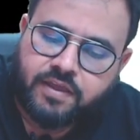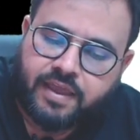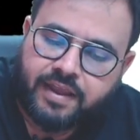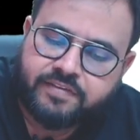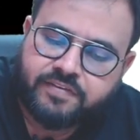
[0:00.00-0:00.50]

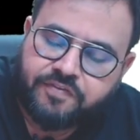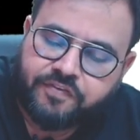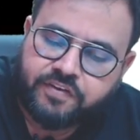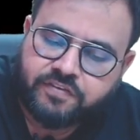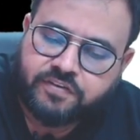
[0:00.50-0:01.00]
Can I say
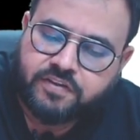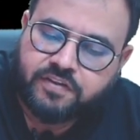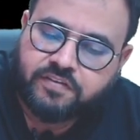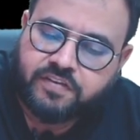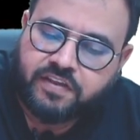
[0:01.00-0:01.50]
first,
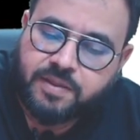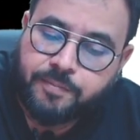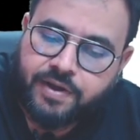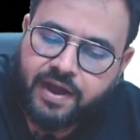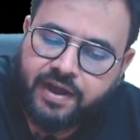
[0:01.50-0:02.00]
see the
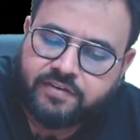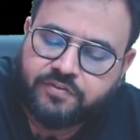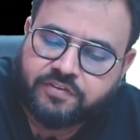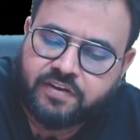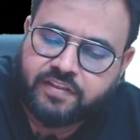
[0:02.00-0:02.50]
brands
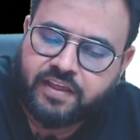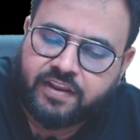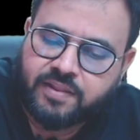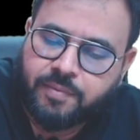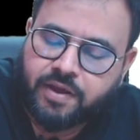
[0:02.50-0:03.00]
which are there
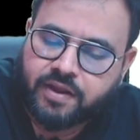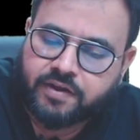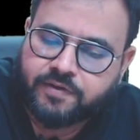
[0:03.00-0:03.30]
in the market.